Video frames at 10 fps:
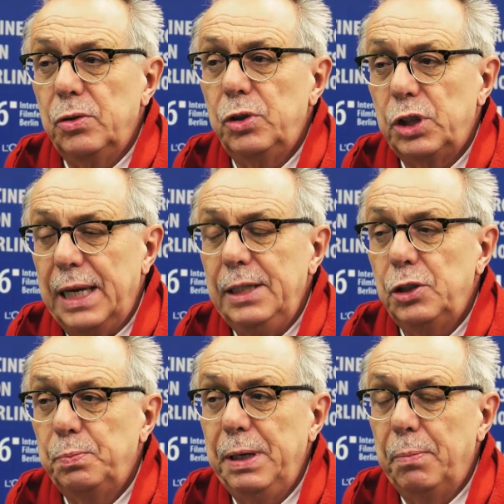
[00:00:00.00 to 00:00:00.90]
to
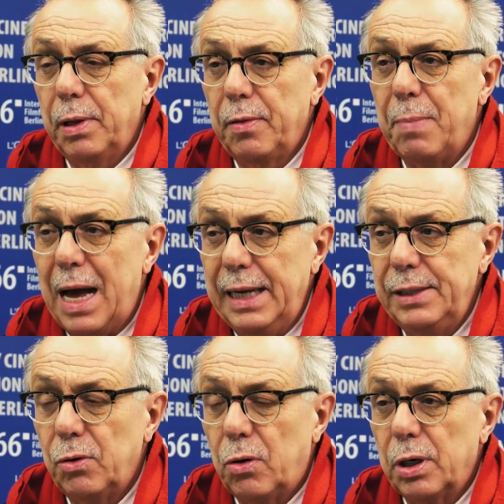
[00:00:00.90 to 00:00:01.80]
change people's
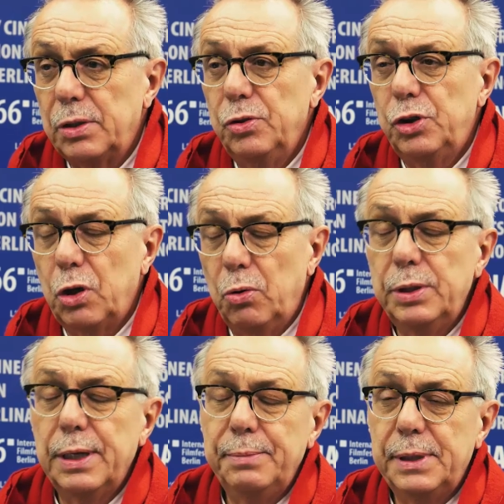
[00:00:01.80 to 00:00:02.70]
mind or to show
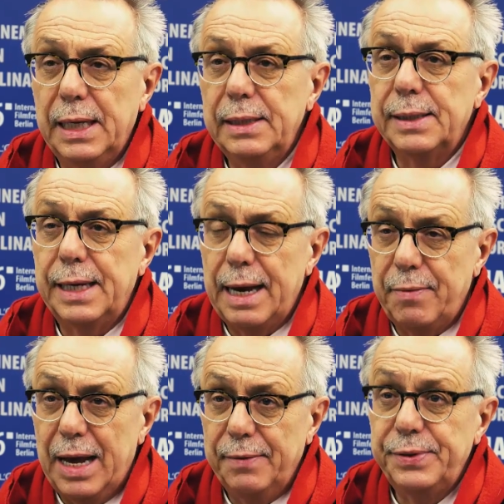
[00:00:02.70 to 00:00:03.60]
them things they
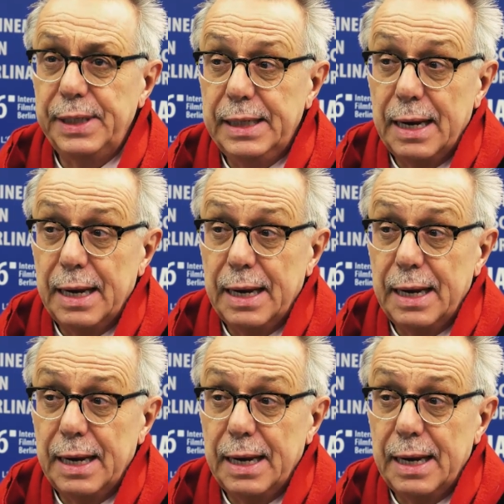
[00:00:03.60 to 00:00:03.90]
never have seen,